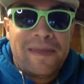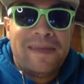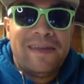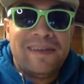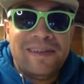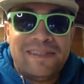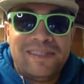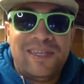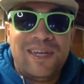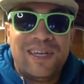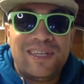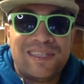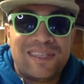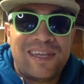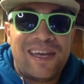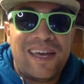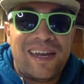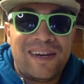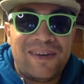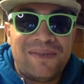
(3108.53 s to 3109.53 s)
It's just
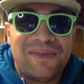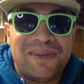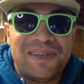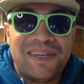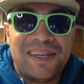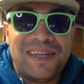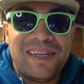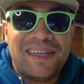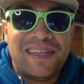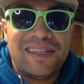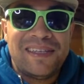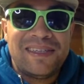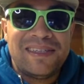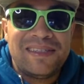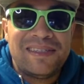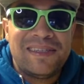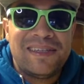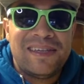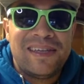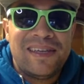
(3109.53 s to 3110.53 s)
kind of
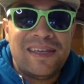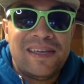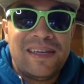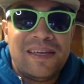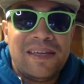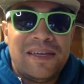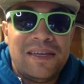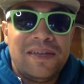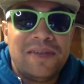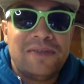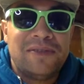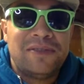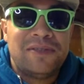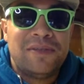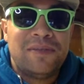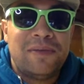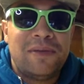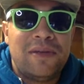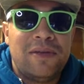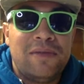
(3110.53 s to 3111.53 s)
ridiculous.
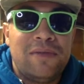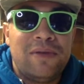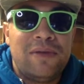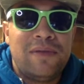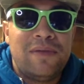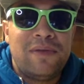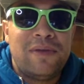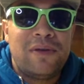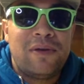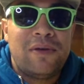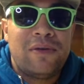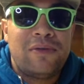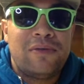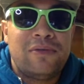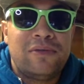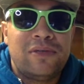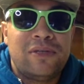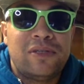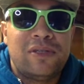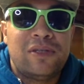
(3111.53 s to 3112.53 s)
Somebody would even go through
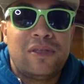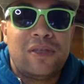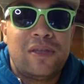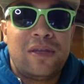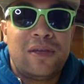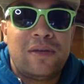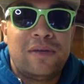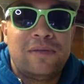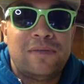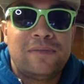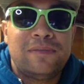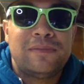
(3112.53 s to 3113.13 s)
such a thing.